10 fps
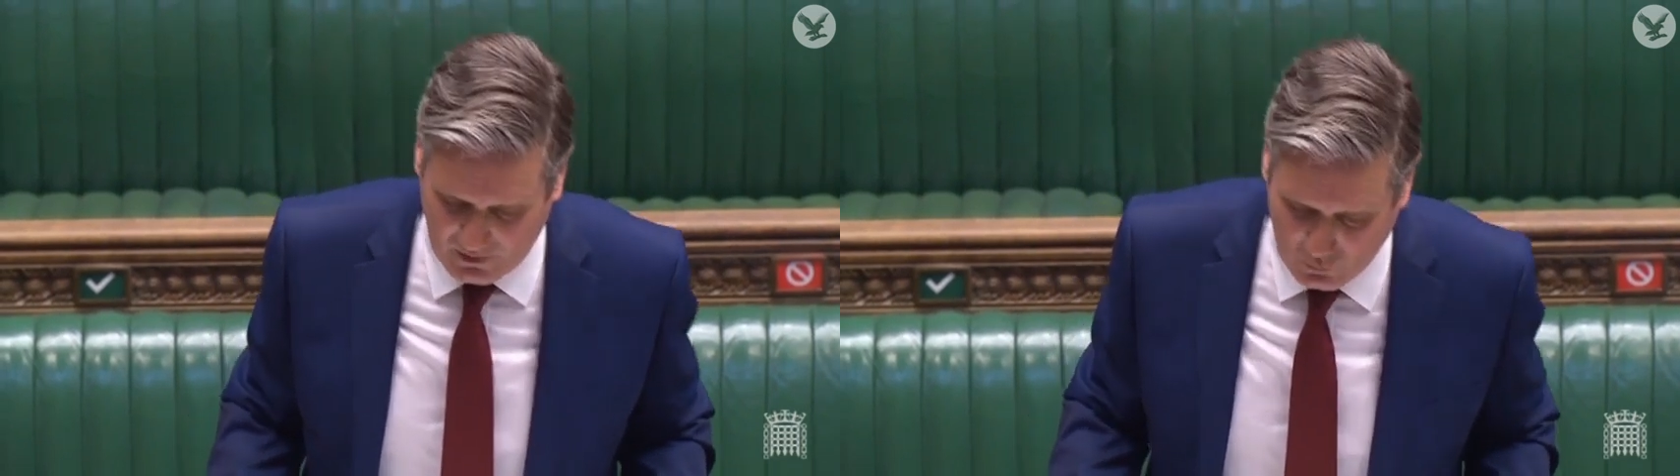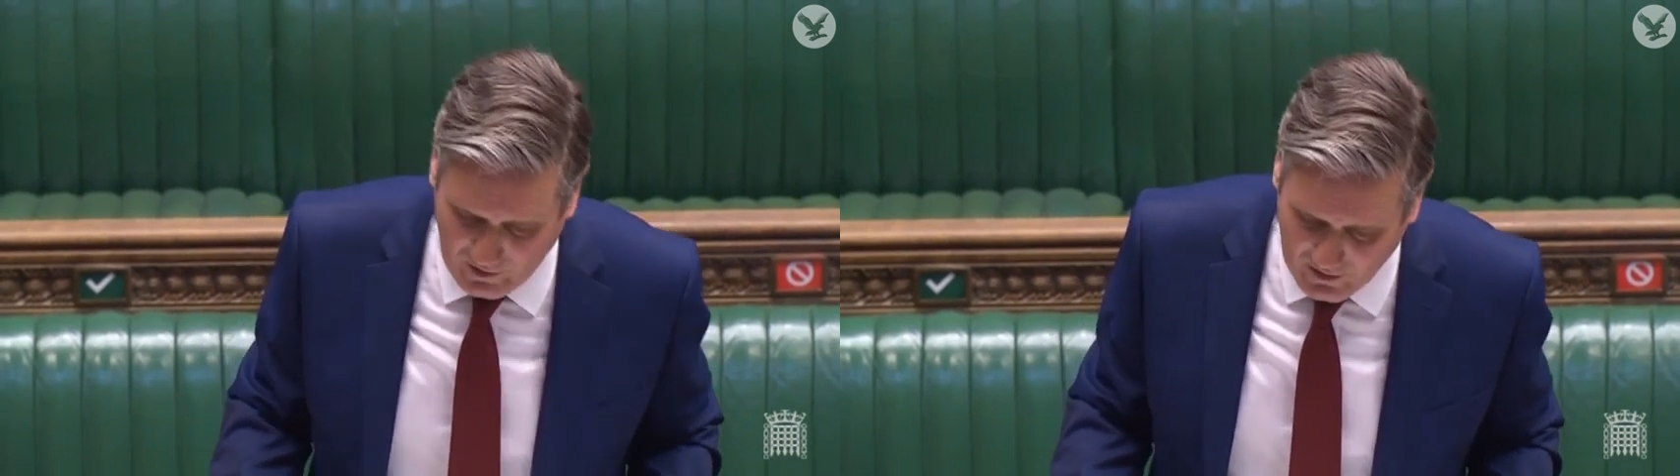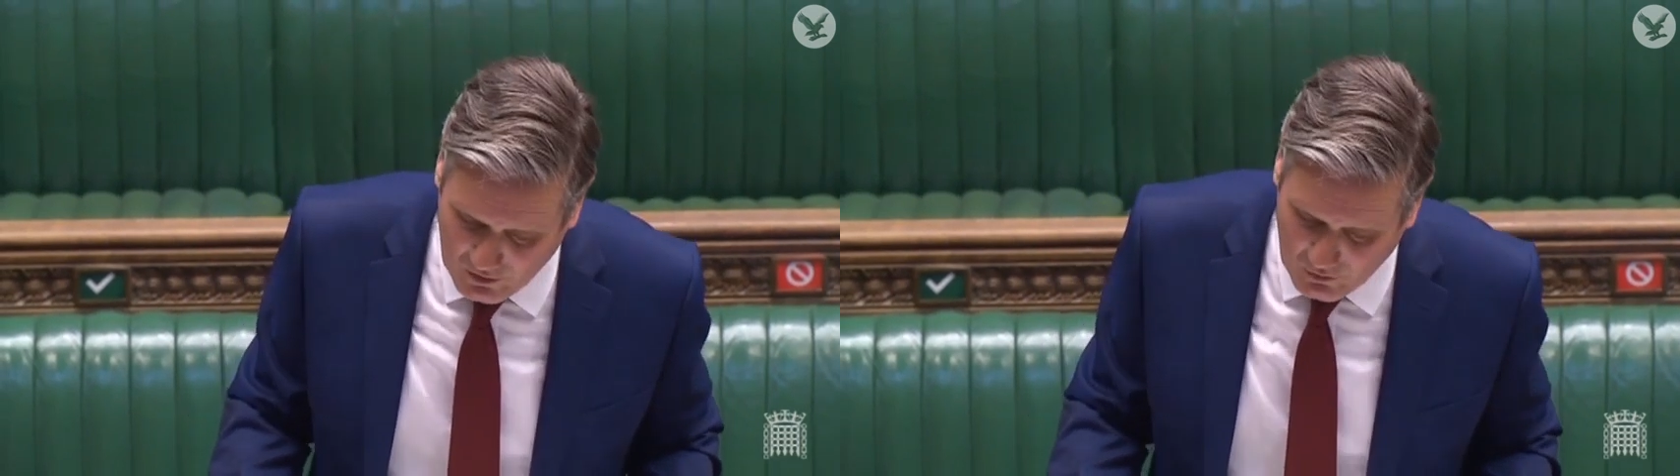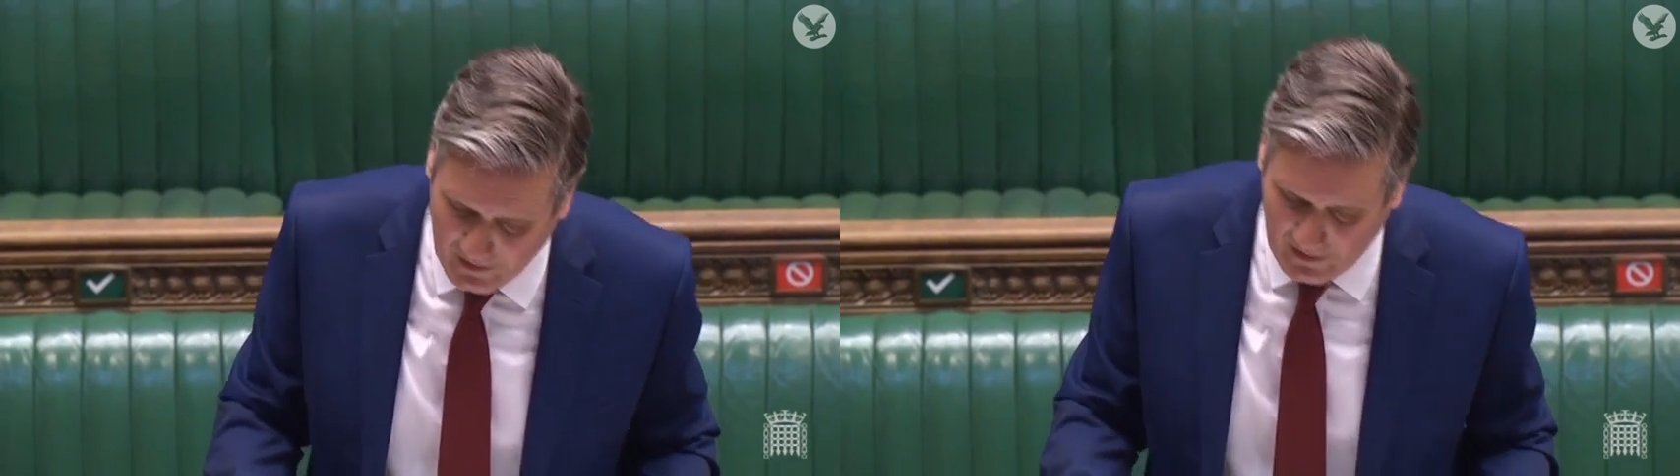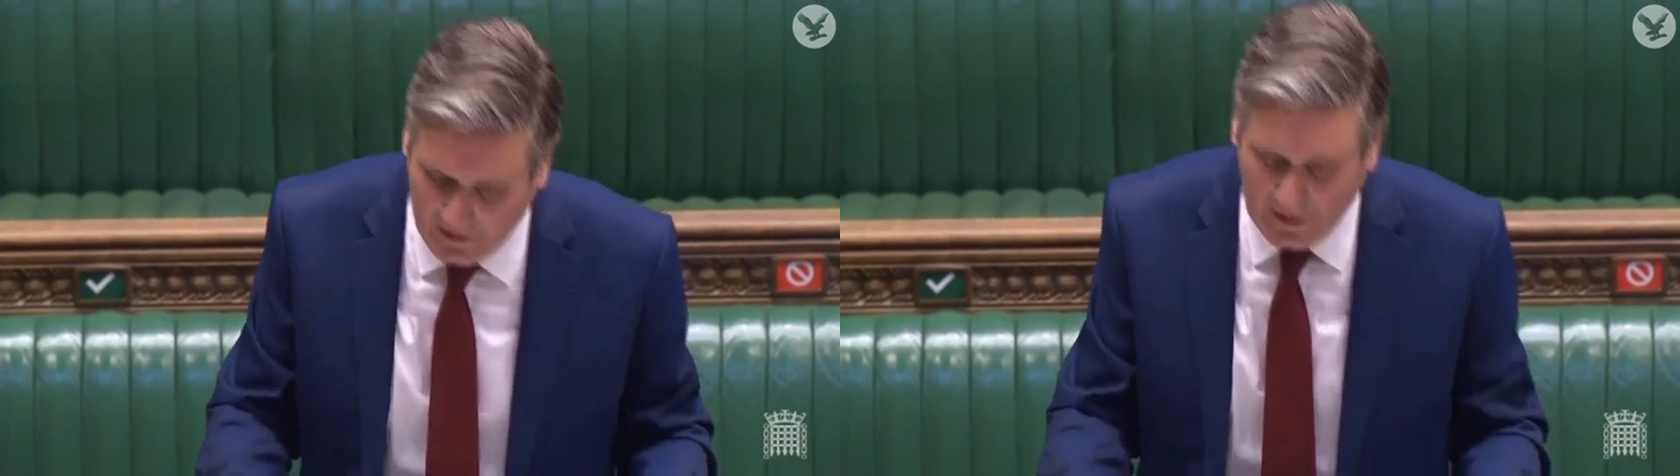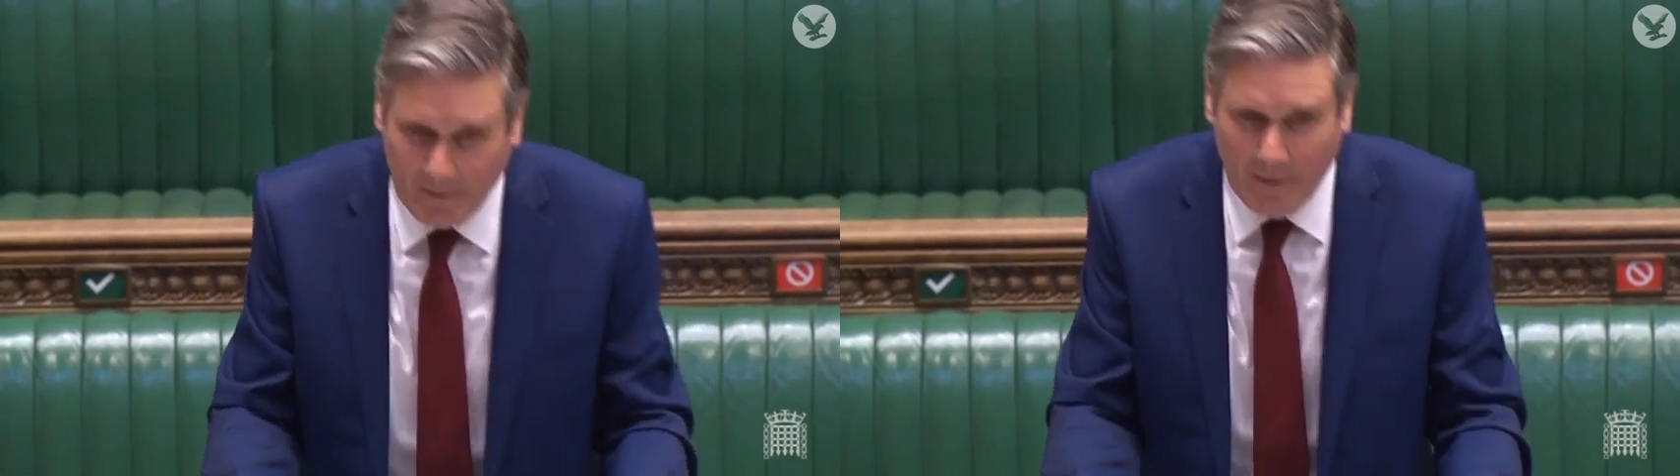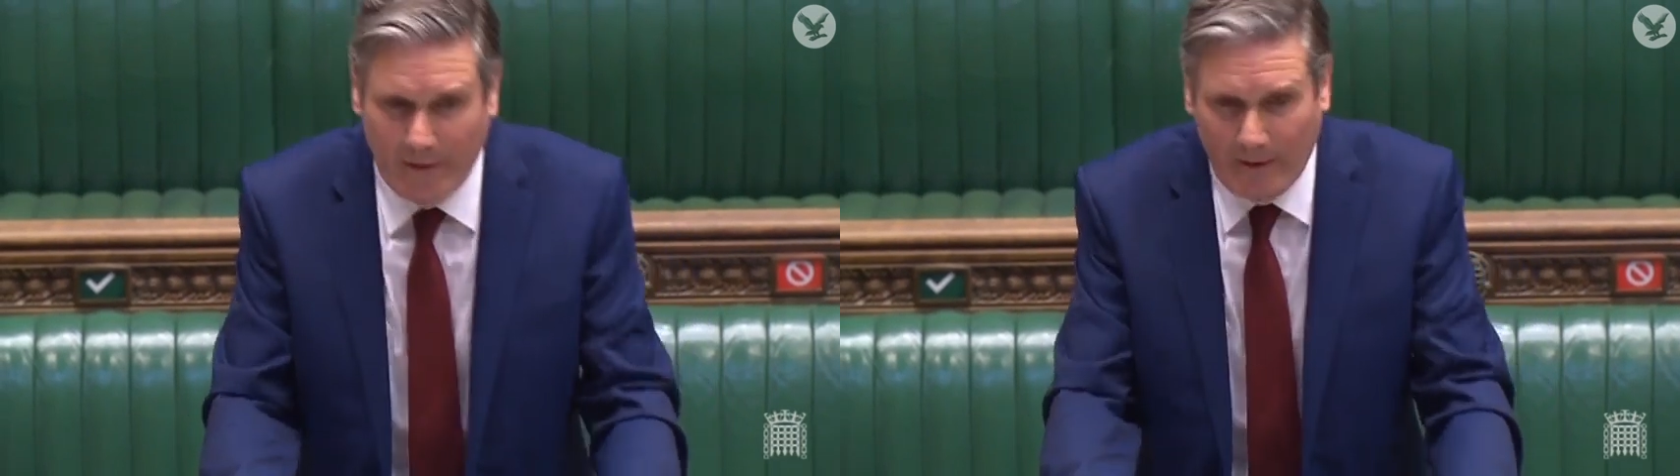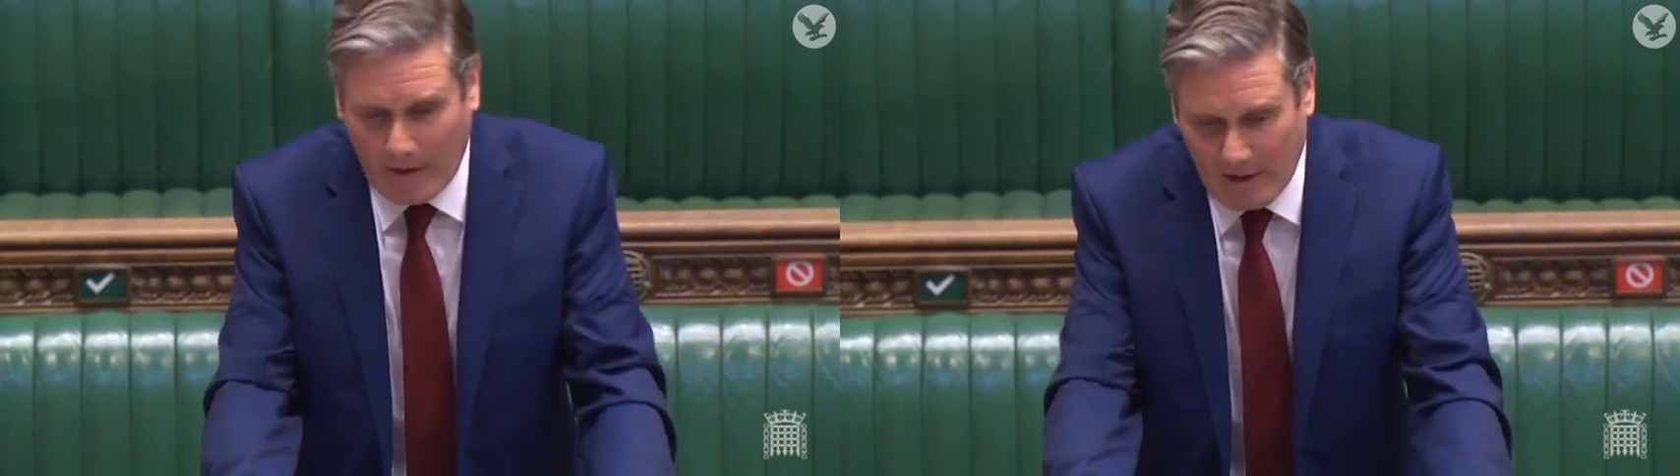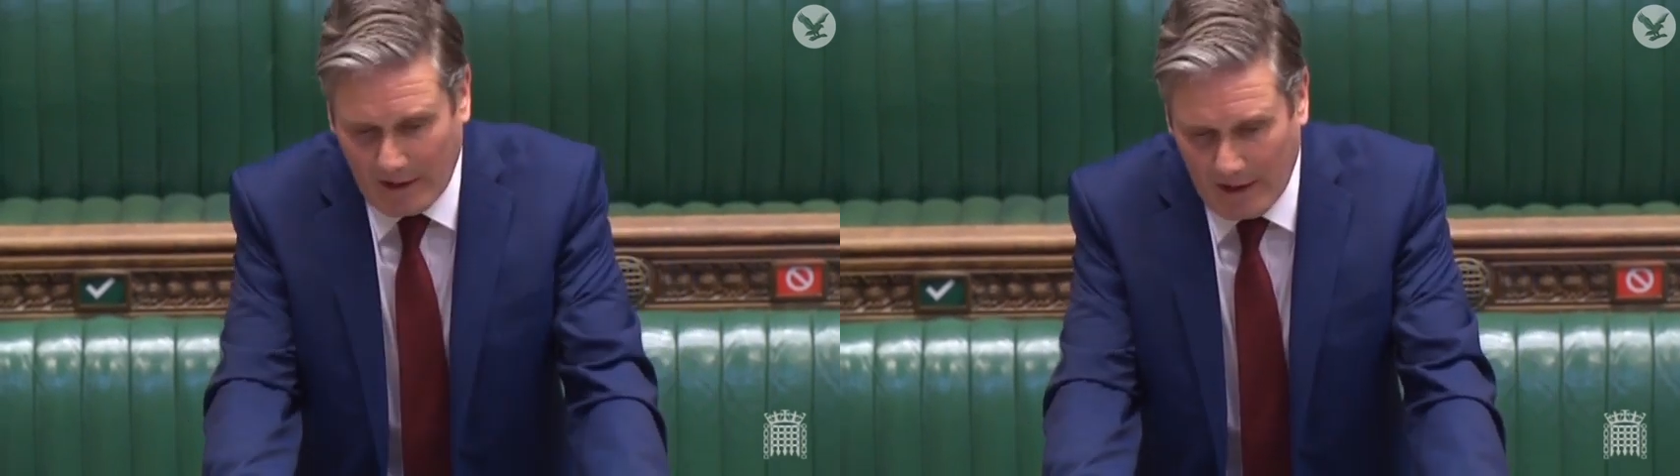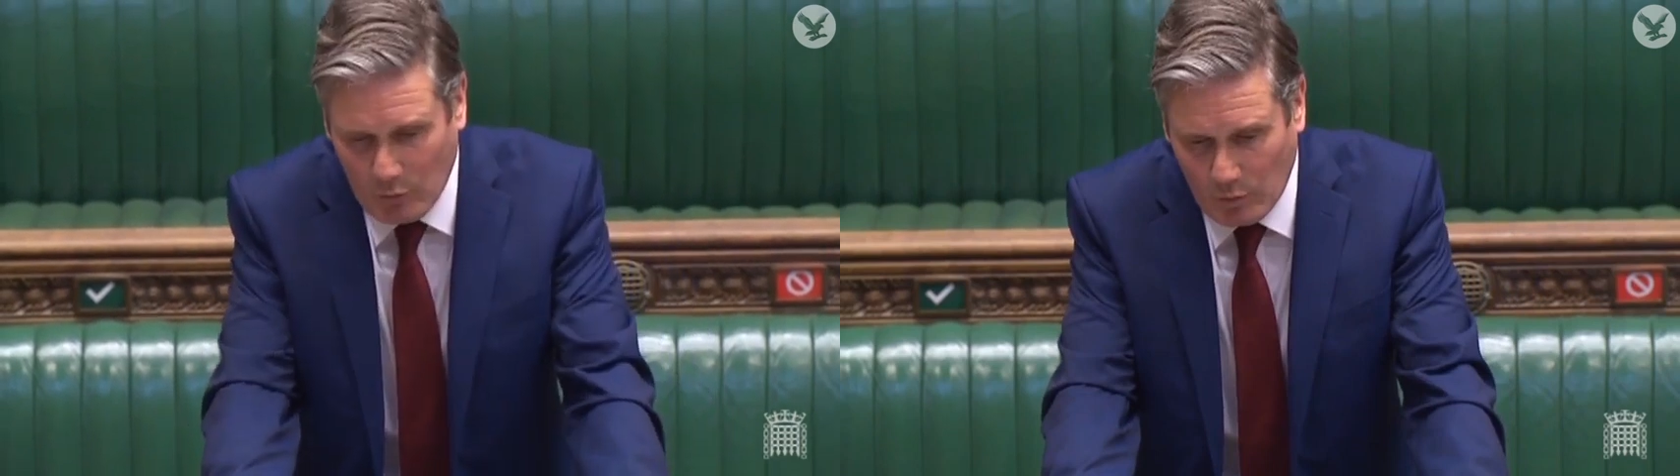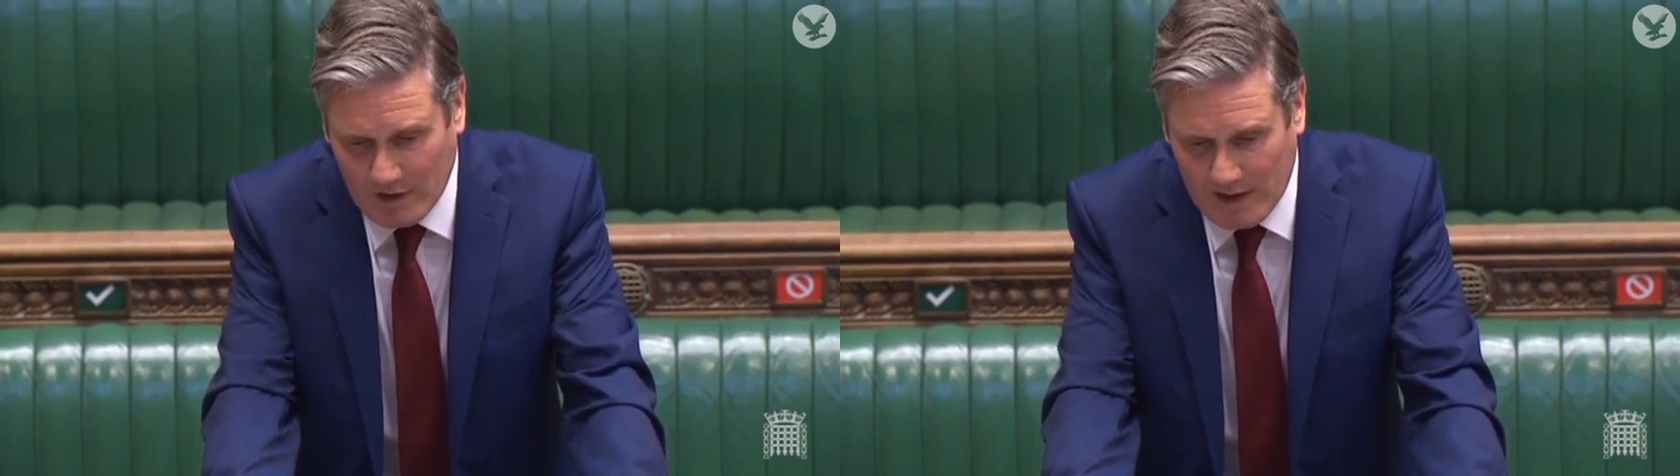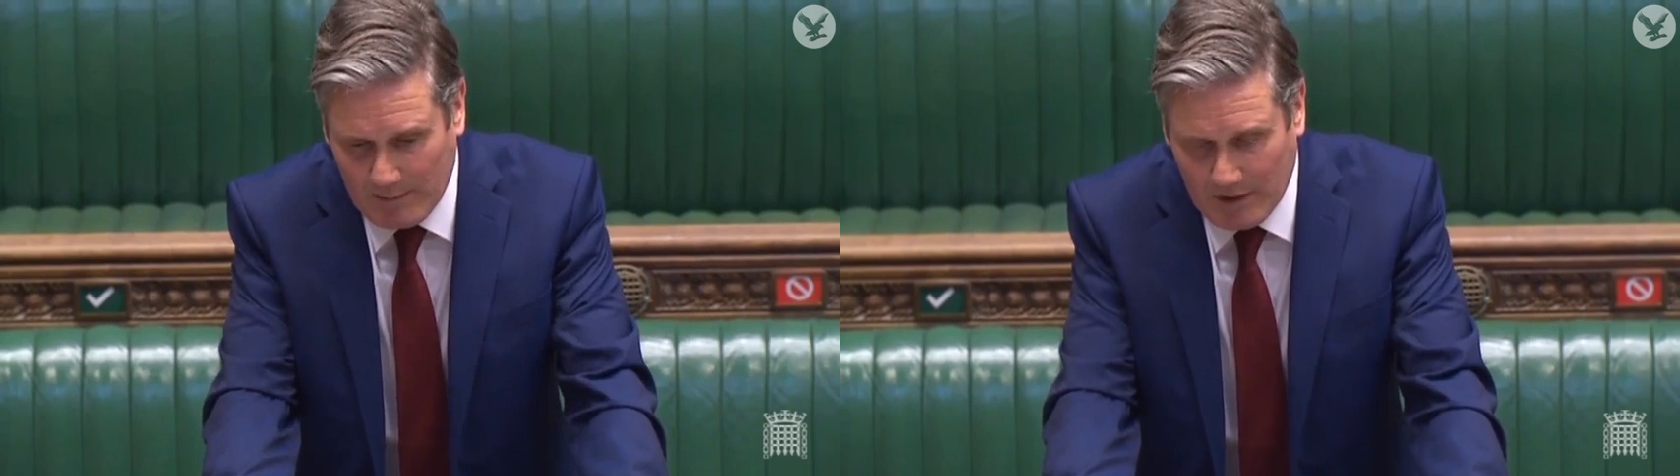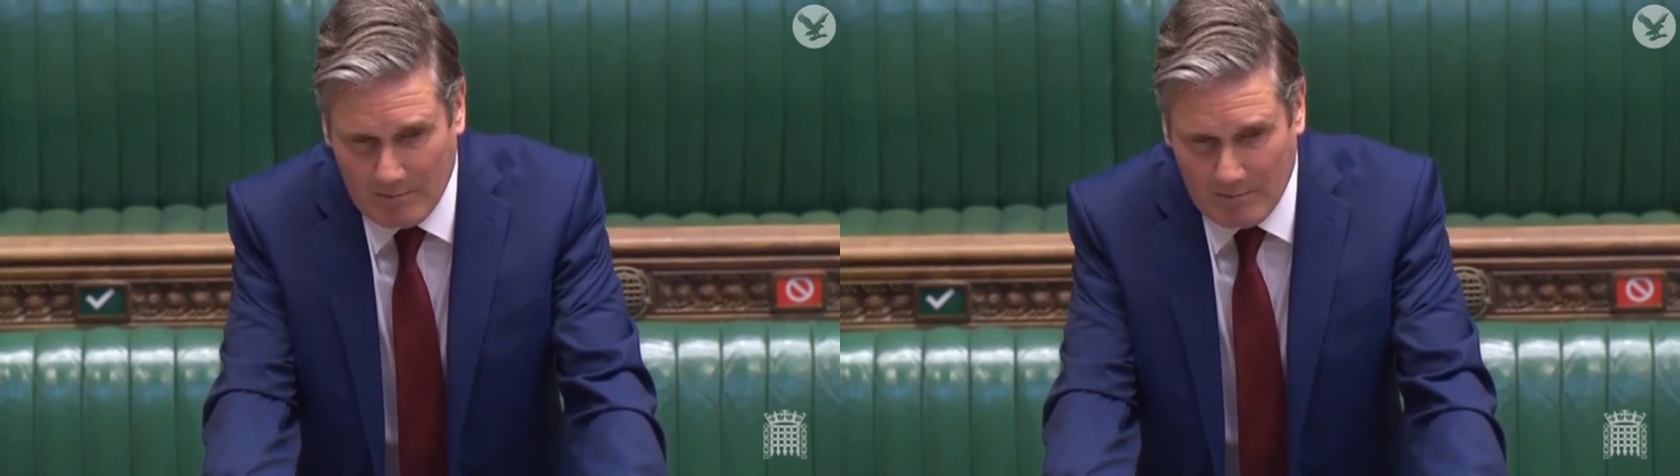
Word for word: We agree, and Labour will table an